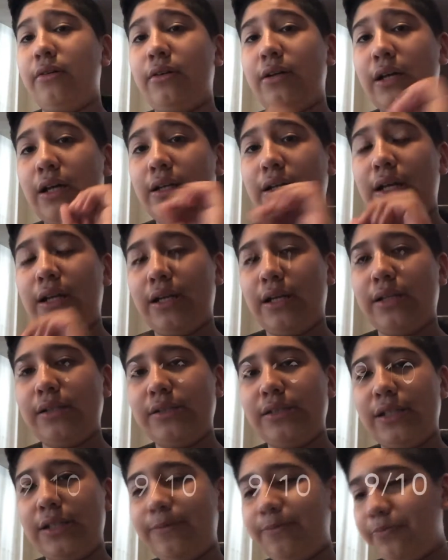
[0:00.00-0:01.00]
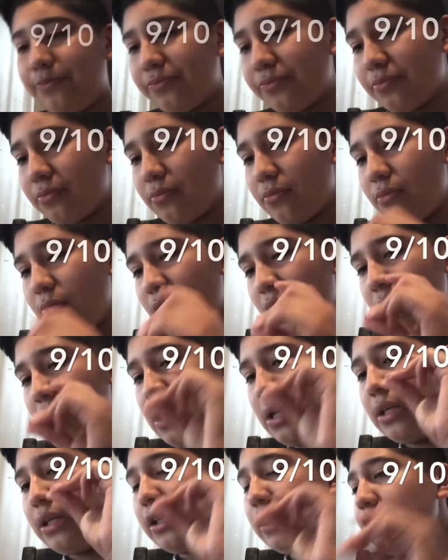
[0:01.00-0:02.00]
A 9 out of 10.
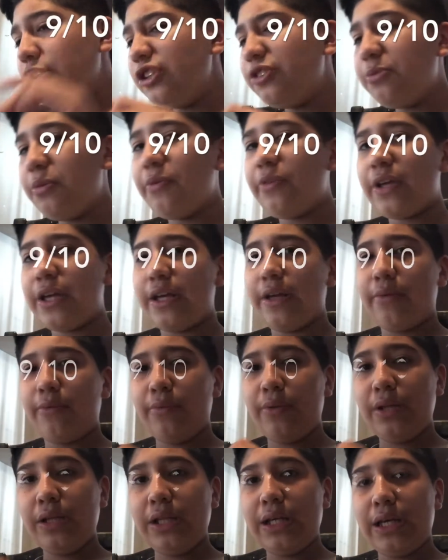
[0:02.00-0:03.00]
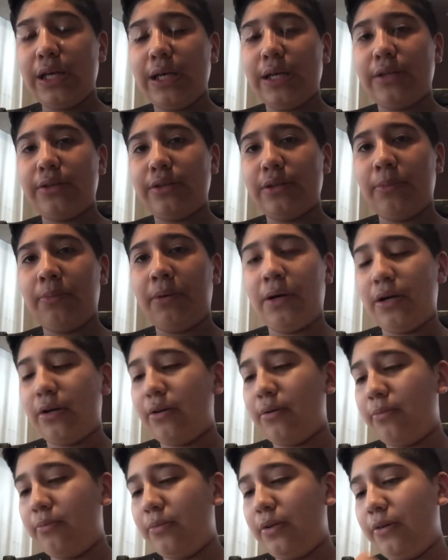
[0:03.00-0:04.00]
This movie really hit the
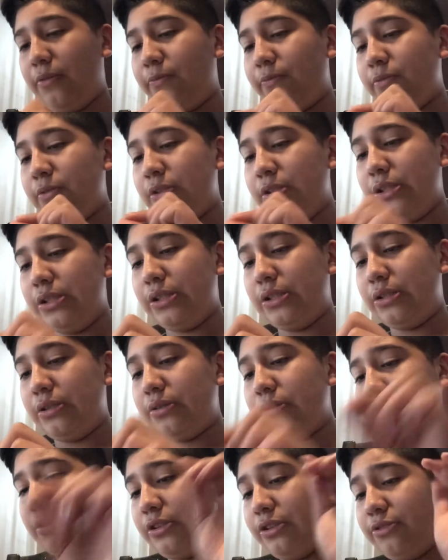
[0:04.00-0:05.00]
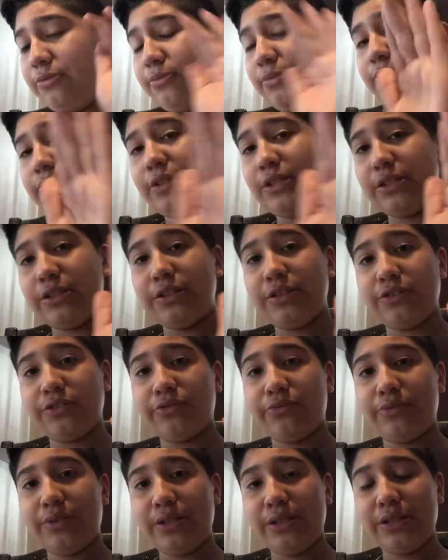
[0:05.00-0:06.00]
bottom of good. This movie
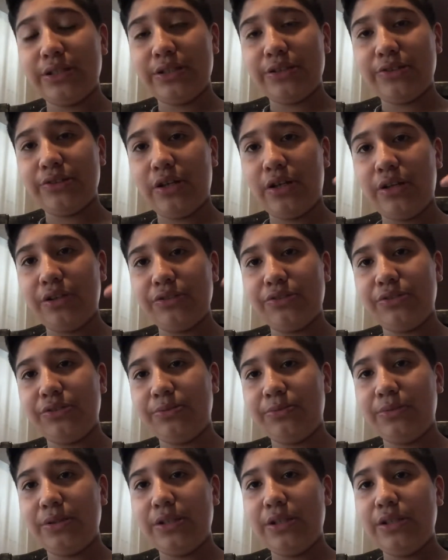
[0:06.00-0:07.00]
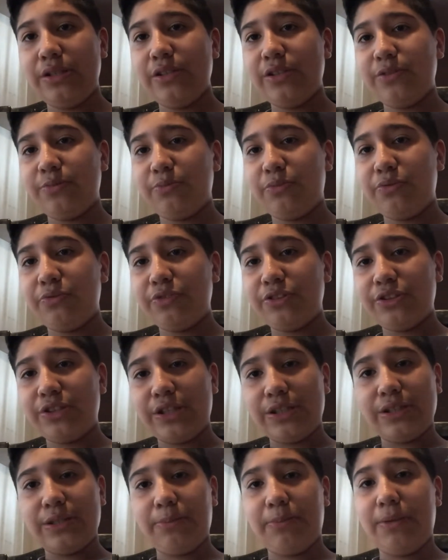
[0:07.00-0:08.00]
just really is awesome. This movie is
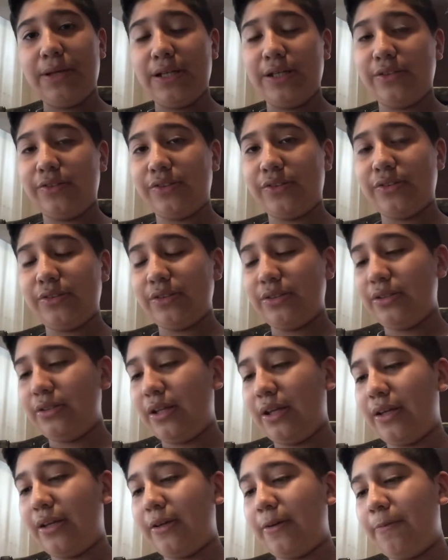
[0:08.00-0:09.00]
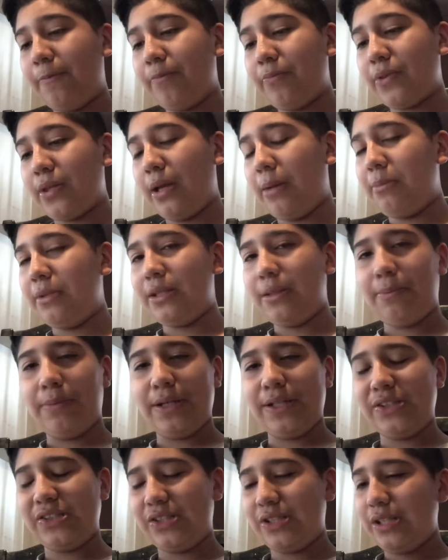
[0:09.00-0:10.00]
like the best. The
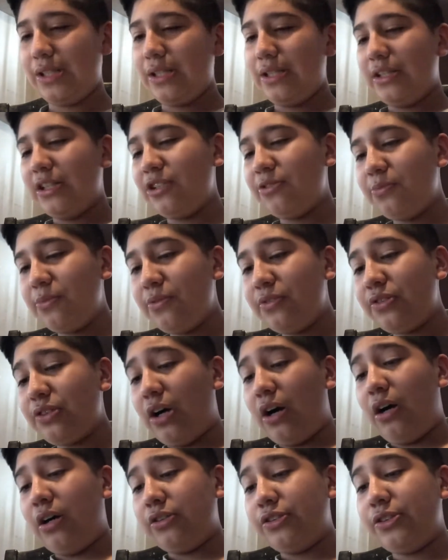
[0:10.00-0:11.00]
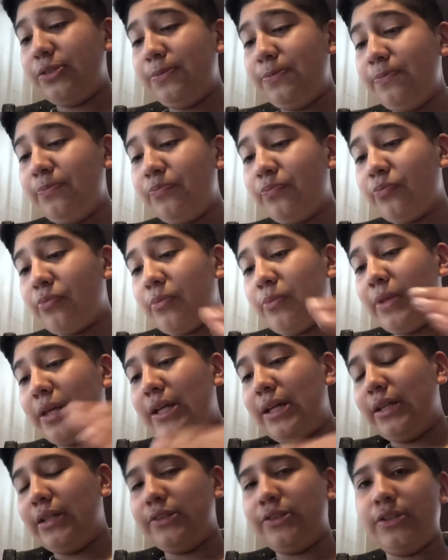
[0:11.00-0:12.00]
best. This movie is awesome
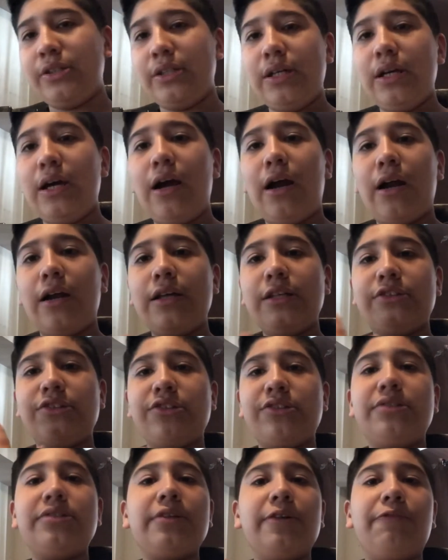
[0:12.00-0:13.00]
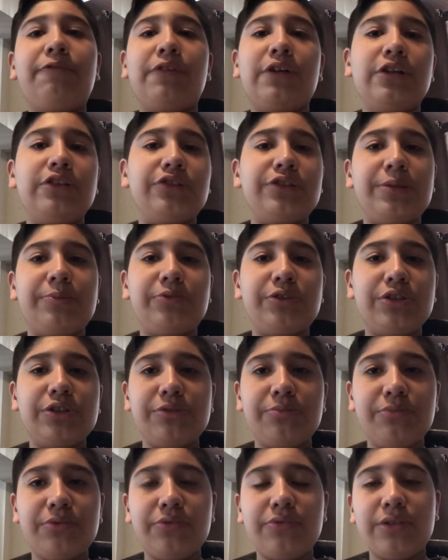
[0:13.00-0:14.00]
because it's the first
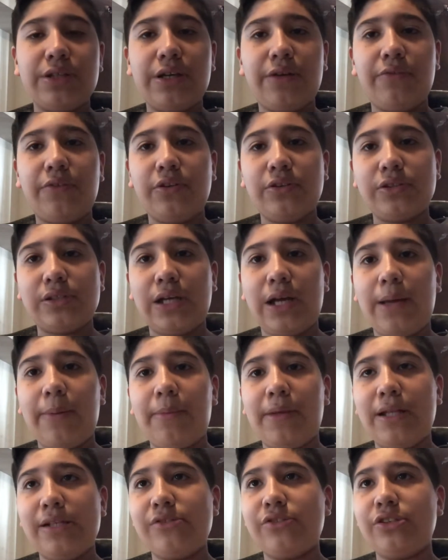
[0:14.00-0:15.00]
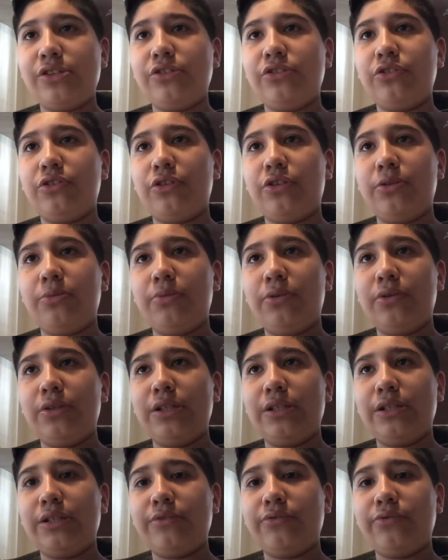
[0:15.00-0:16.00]
MCU movie of all time, and it's enjoyable,
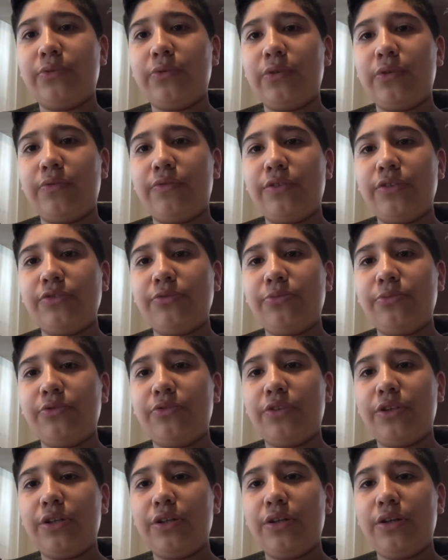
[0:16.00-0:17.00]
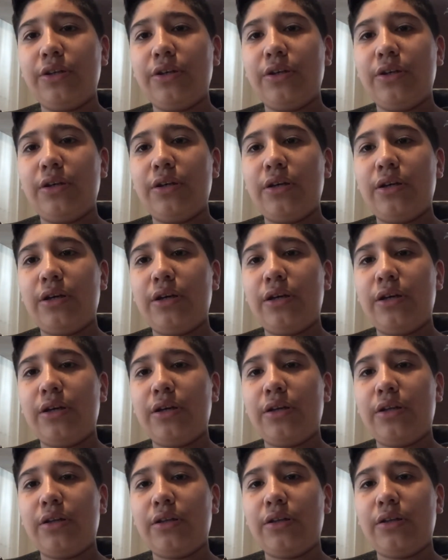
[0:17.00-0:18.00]
and it's from the first movie.
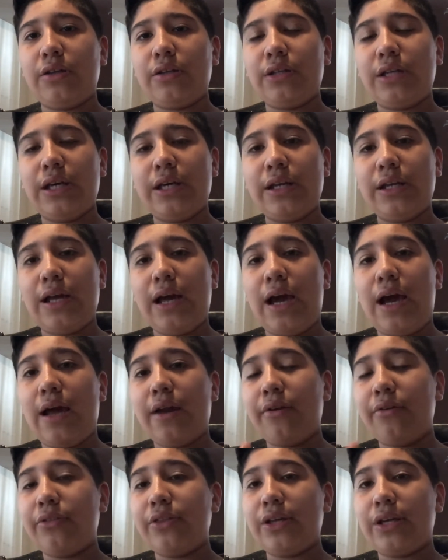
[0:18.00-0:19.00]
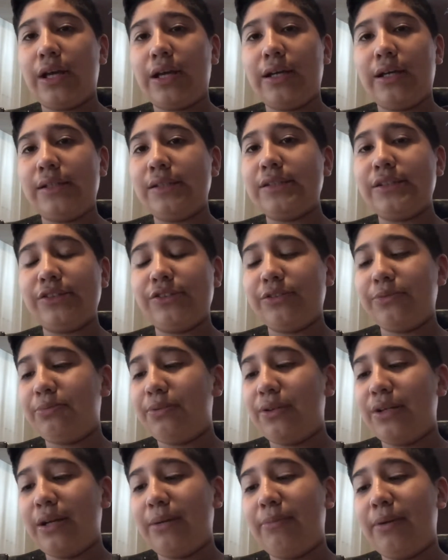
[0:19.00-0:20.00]
And yet, I don't think I got
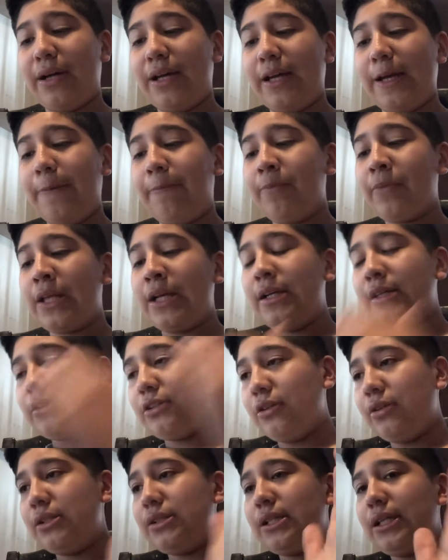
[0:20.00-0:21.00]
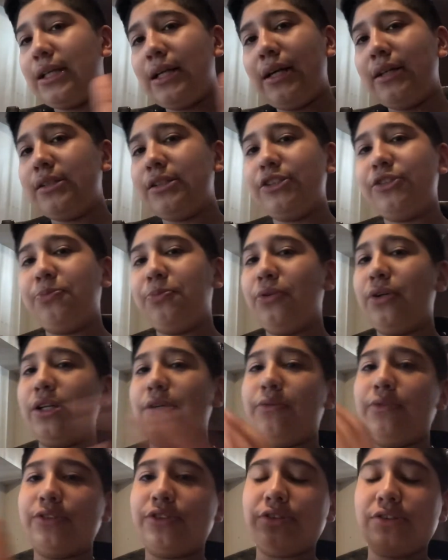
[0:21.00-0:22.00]
disappointed by it. The only thing I got disappointed
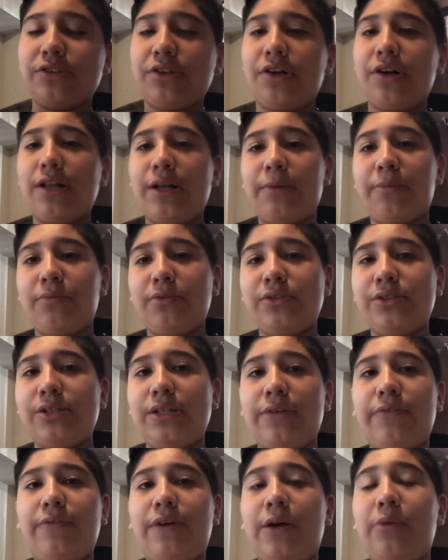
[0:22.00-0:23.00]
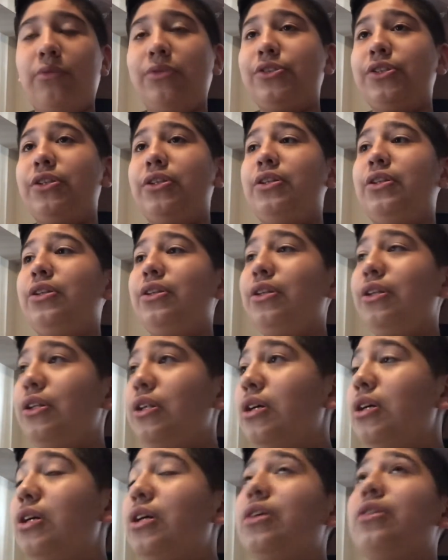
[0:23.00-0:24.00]
was the third act within the fight was a
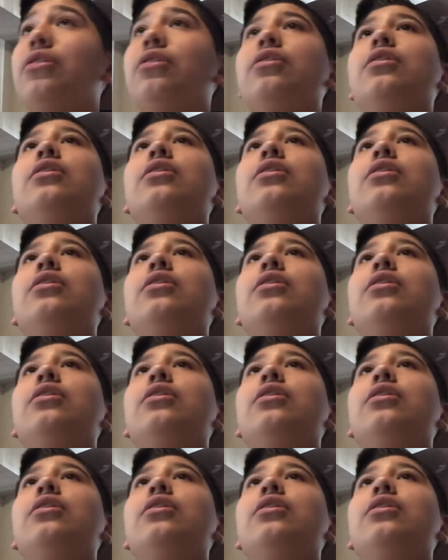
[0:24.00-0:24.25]
little.